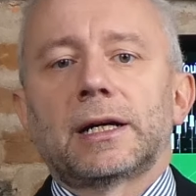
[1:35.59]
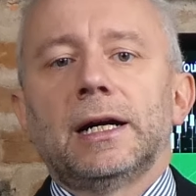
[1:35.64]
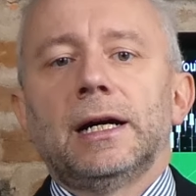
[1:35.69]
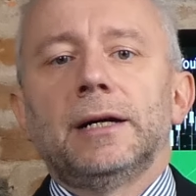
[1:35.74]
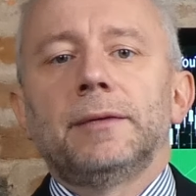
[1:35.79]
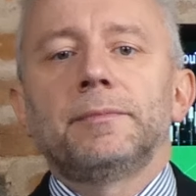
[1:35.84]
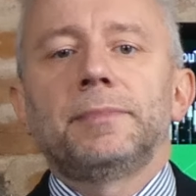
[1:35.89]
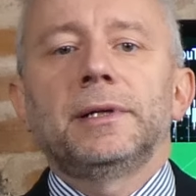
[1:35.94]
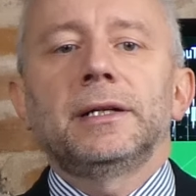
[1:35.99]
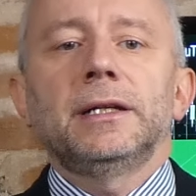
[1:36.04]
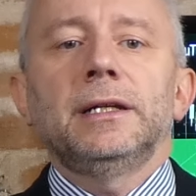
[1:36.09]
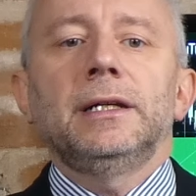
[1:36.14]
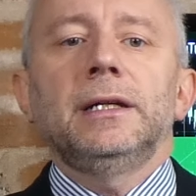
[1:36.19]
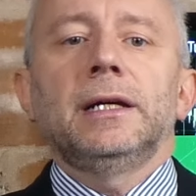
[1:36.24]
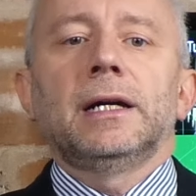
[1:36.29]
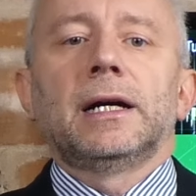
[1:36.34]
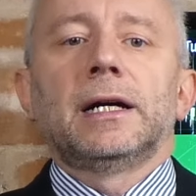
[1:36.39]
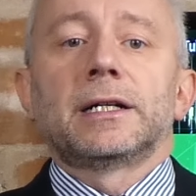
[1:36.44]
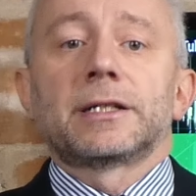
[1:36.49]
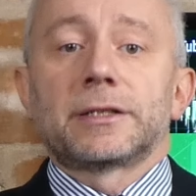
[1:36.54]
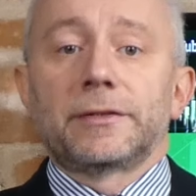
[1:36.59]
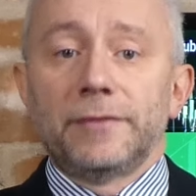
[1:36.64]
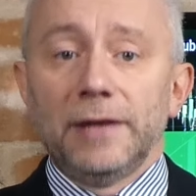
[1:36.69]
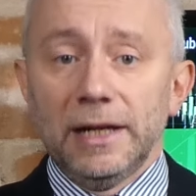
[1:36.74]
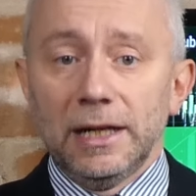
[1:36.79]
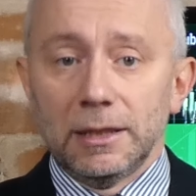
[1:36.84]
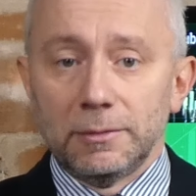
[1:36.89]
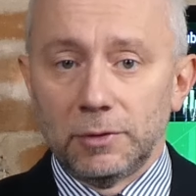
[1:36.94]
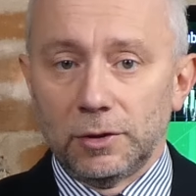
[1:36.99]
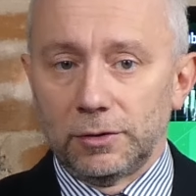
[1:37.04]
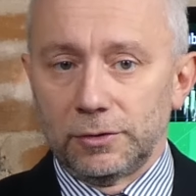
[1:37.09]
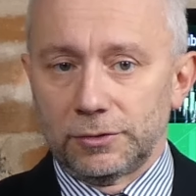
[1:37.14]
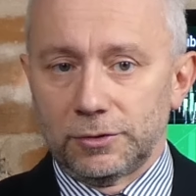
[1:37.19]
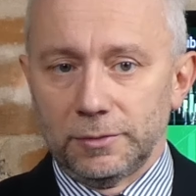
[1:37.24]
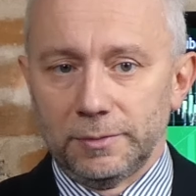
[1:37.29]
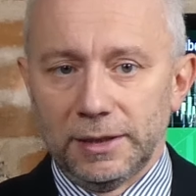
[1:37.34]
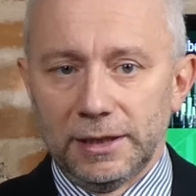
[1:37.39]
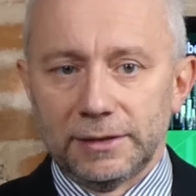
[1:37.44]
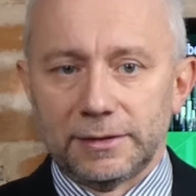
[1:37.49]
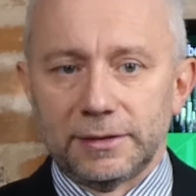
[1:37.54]
company has available to
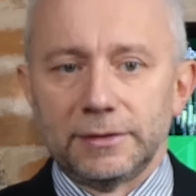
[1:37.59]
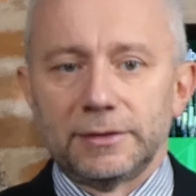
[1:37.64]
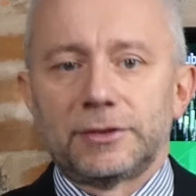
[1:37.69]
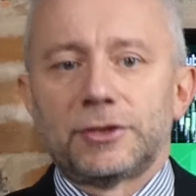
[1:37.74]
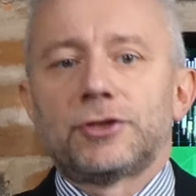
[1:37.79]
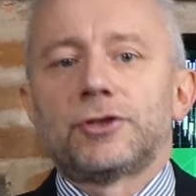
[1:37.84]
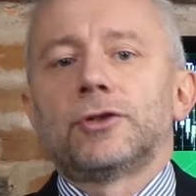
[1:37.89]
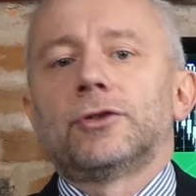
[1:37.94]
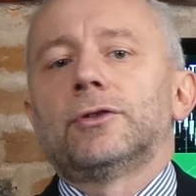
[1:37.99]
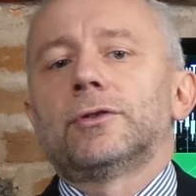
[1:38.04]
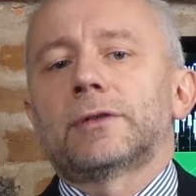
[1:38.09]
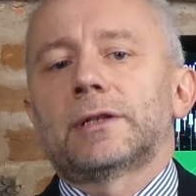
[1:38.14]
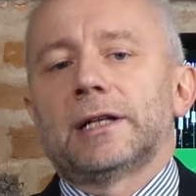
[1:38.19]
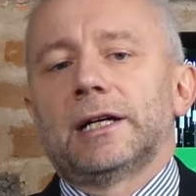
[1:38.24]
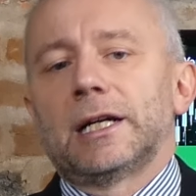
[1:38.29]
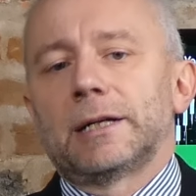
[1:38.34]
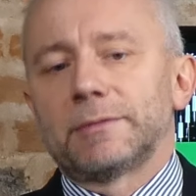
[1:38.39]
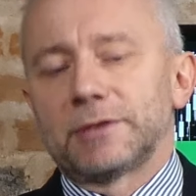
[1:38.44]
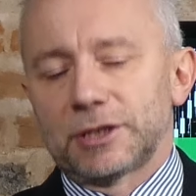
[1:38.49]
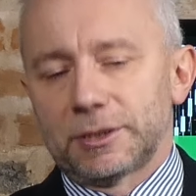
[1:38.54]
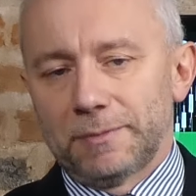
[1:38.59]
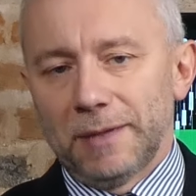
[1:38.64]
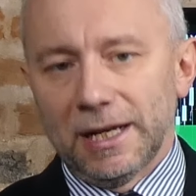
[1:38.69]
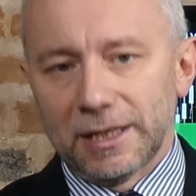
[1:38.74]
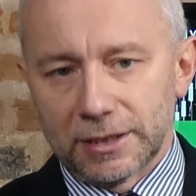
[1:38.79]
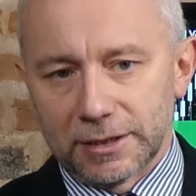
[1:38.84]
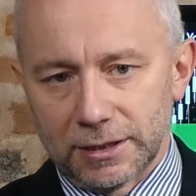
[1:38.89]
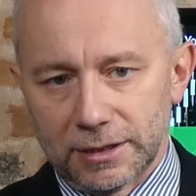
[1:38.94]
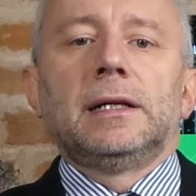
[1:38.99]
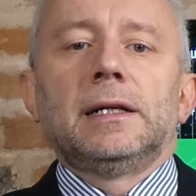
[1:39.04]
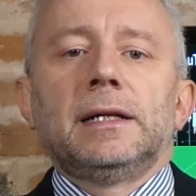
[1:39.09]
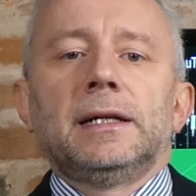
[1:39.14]
meet its short-term expenses.